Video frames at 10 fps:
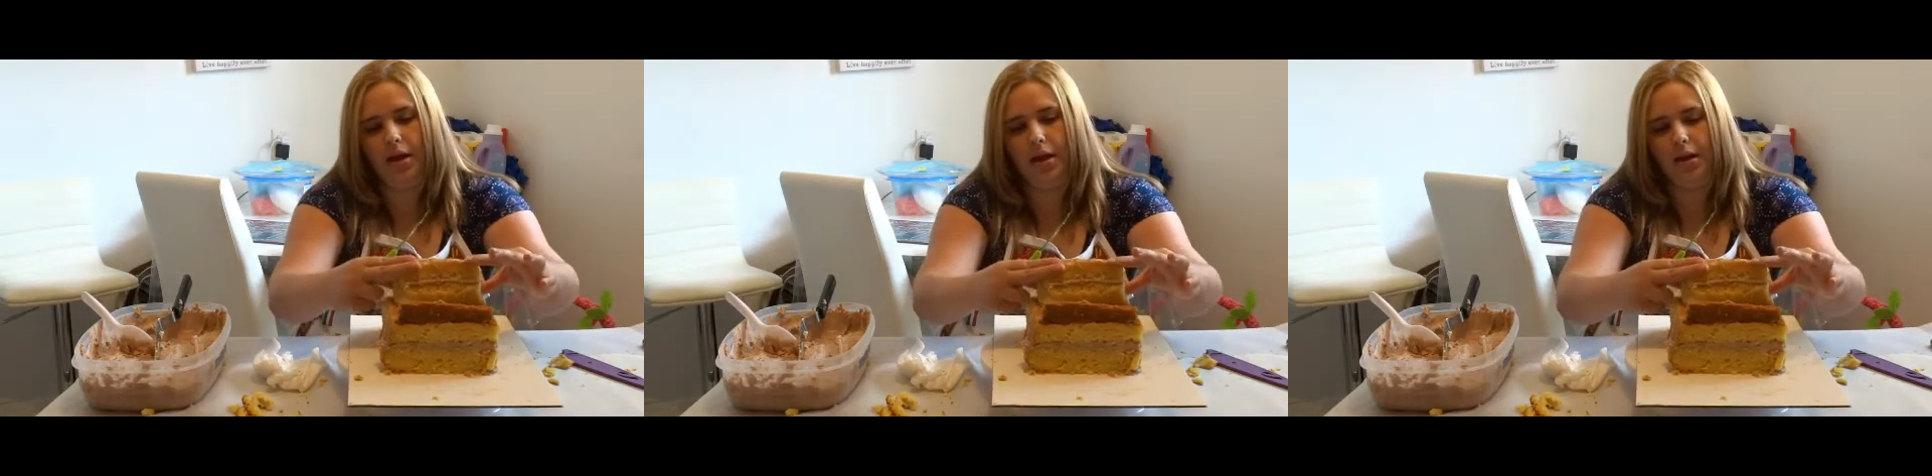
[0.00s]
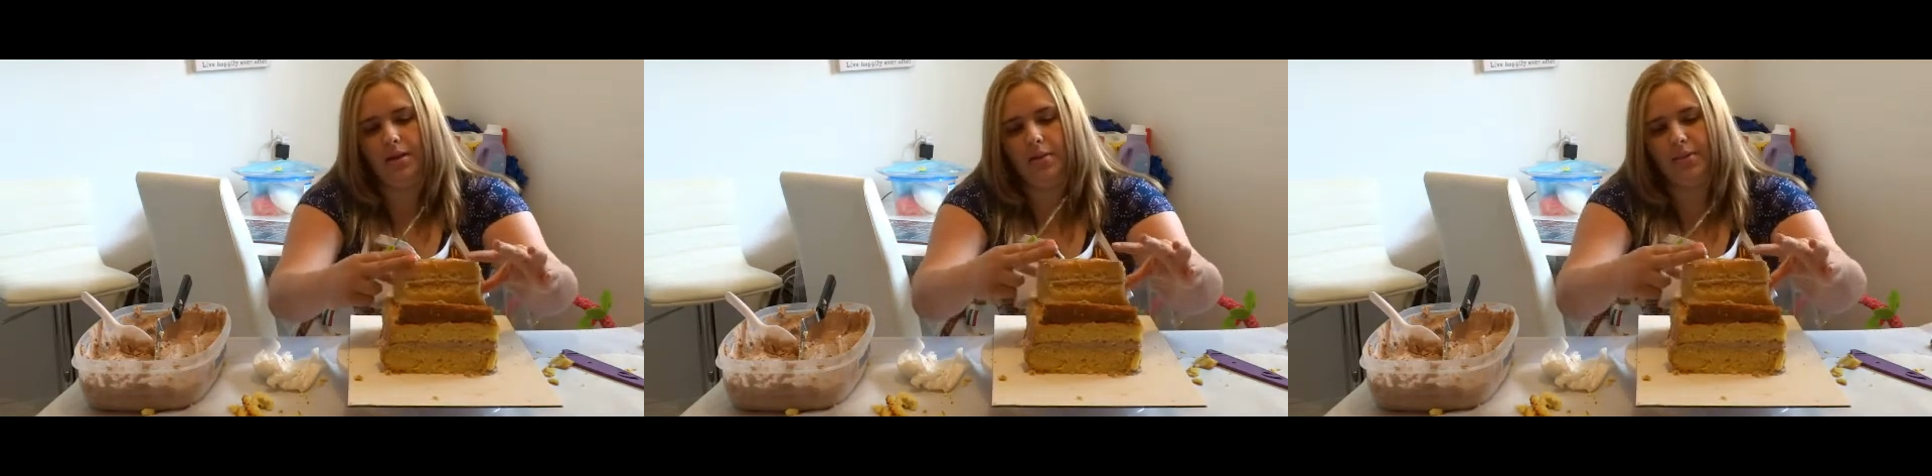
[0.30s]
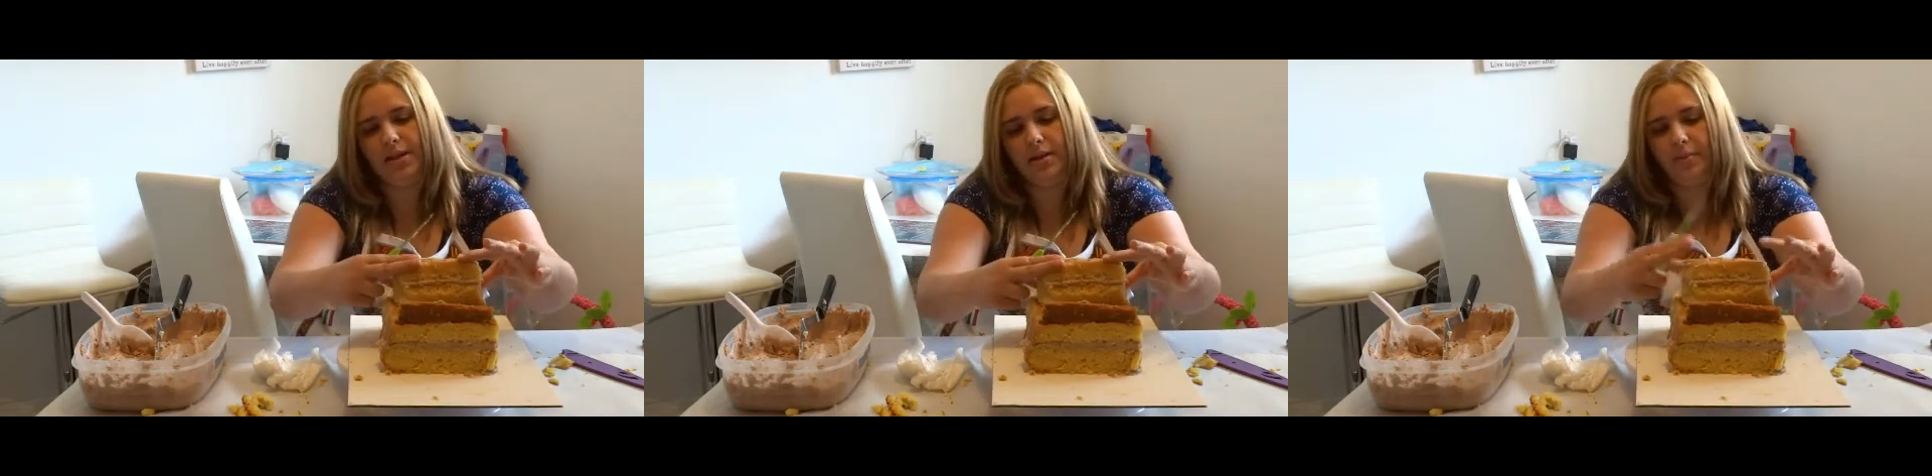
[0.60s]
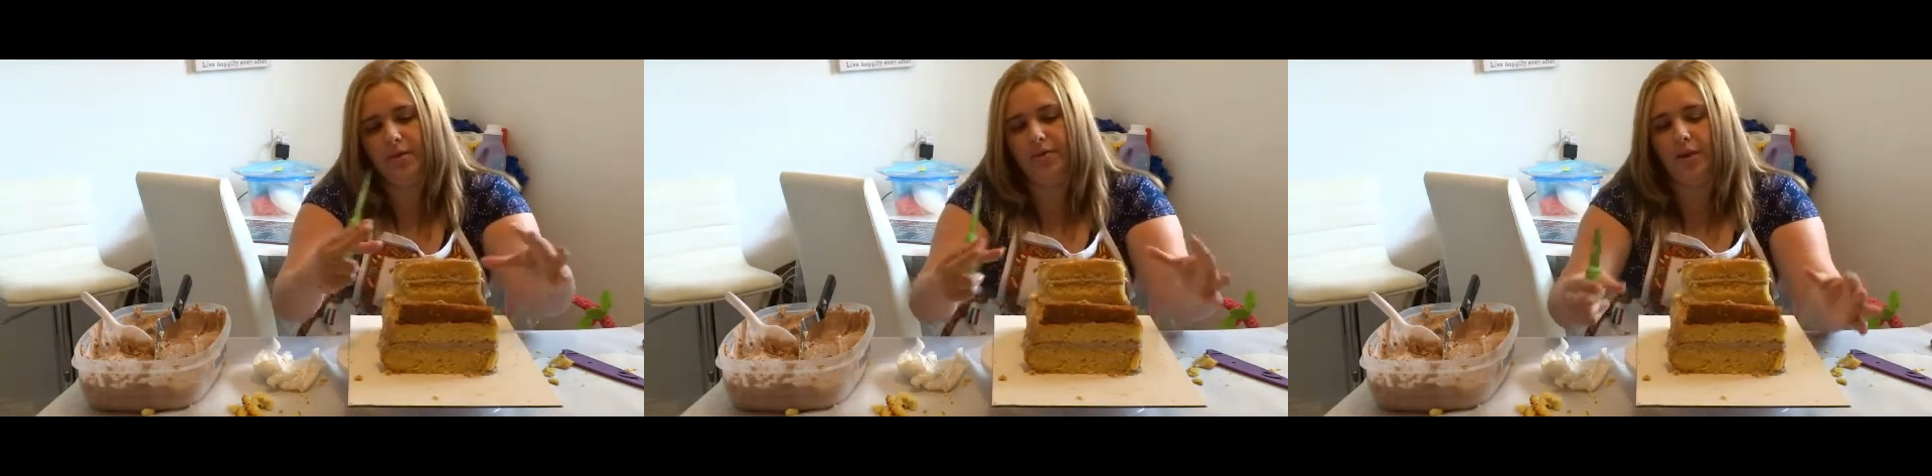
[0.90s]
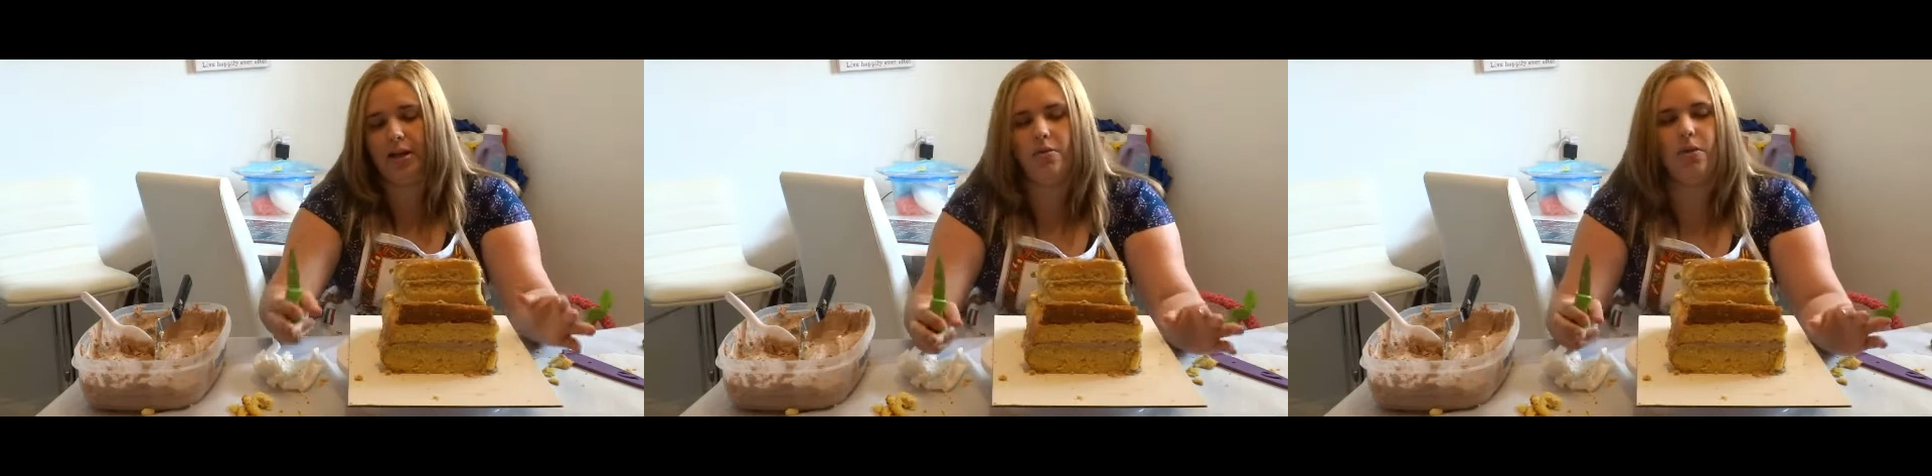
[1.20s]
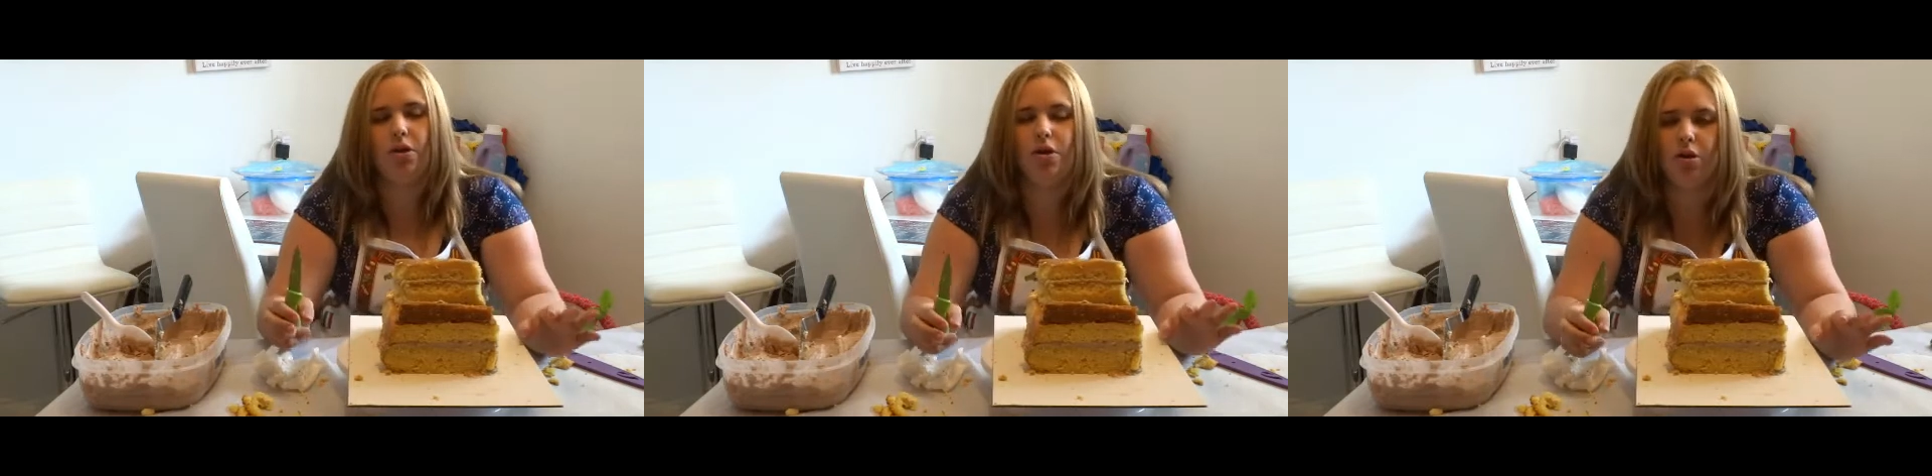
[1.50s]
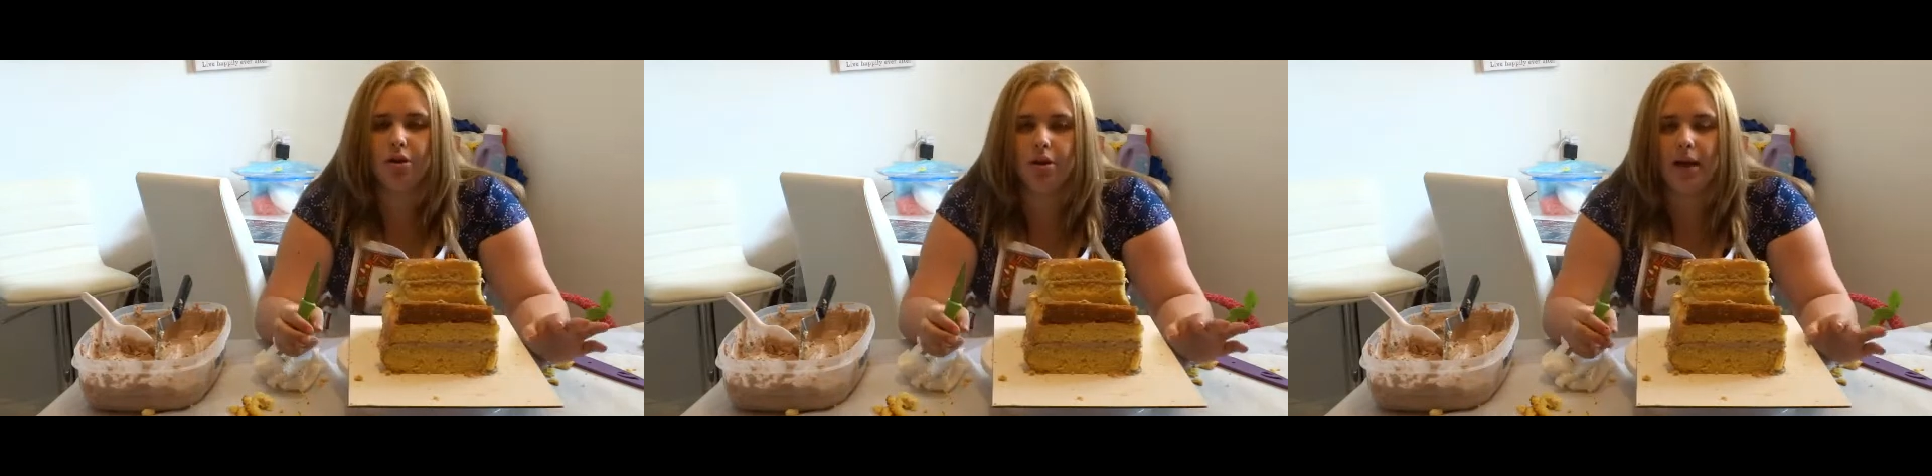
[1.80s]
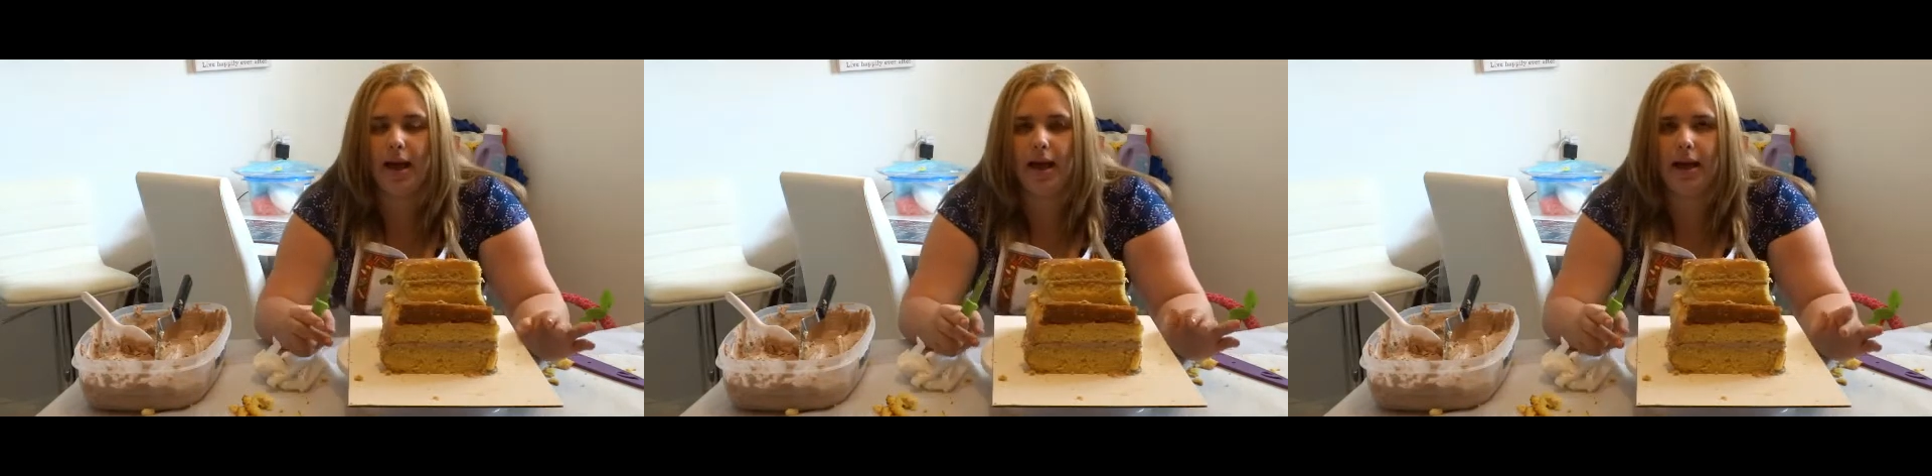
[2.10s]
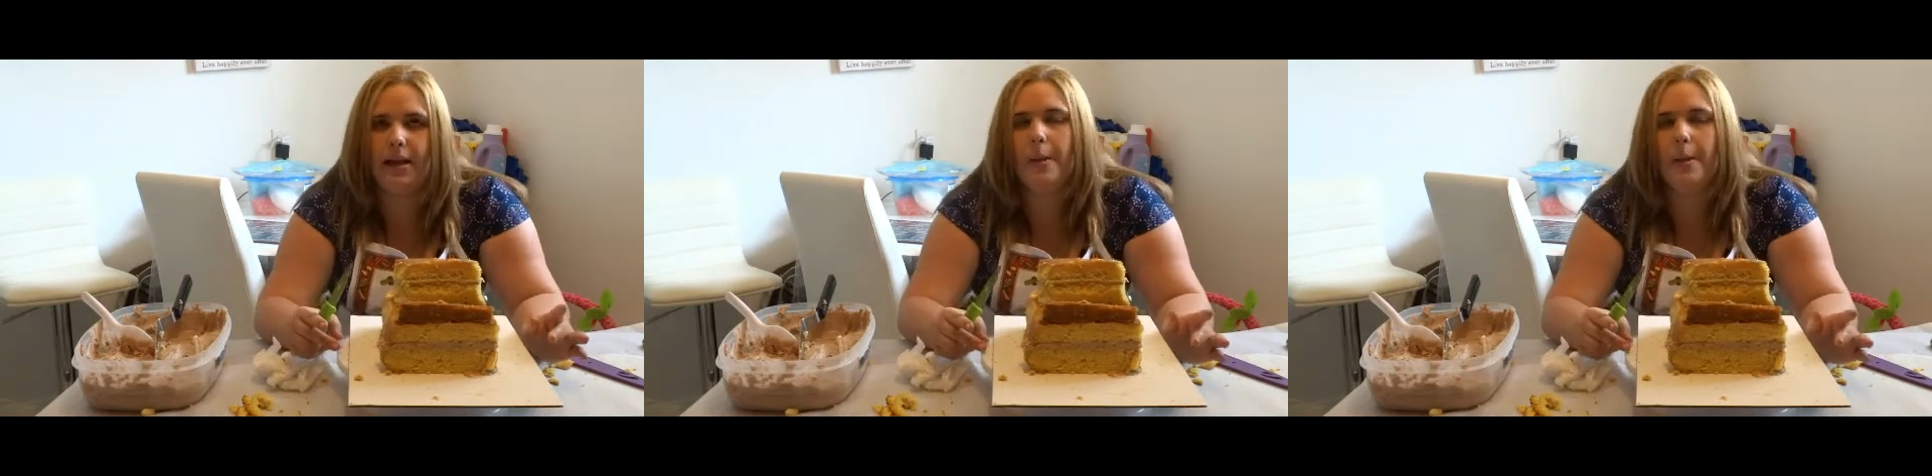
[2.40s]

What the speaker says: In the meantime, if you guys wanna look at